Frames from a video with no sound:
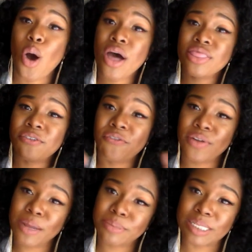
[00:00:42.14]
on the
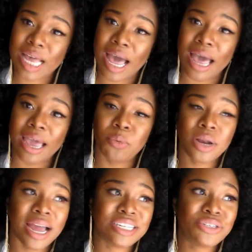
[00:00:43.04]
flip side
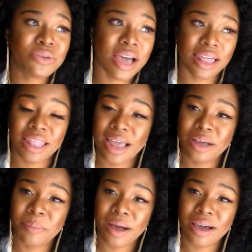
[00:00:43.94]
what i do not
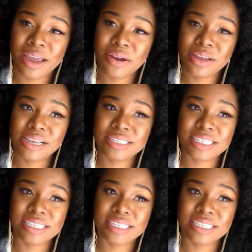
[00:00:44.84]
like about arians